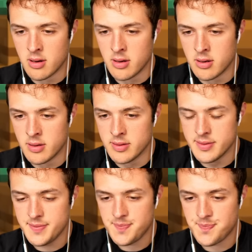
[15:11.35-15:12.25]

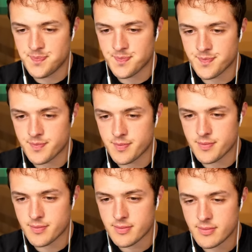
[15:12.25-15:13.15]

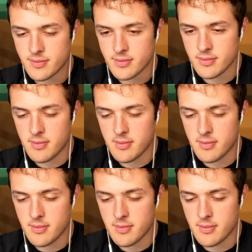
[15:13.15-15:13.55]
Nothing is said.